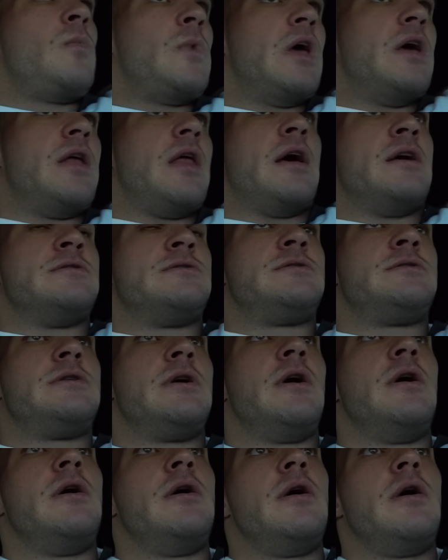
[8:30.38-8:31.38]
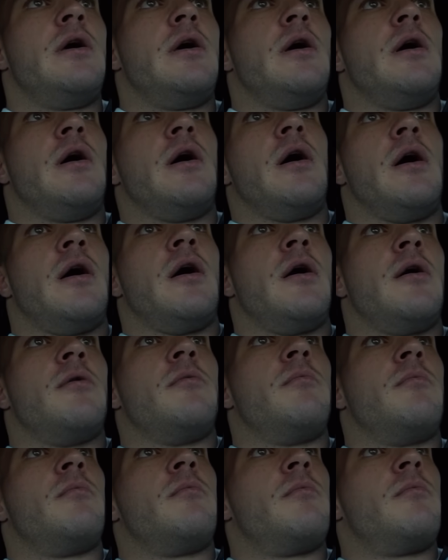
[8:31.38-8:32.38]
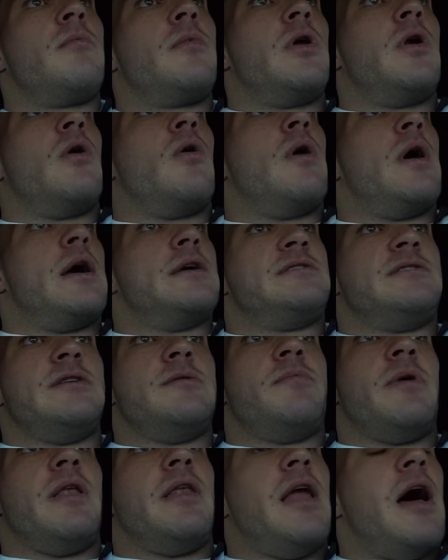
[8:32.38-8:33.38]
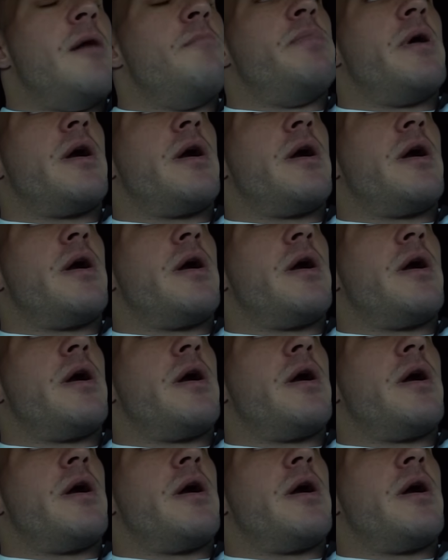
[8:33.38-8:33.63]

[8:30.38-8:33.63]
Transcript: It has, you know, I sleep a lot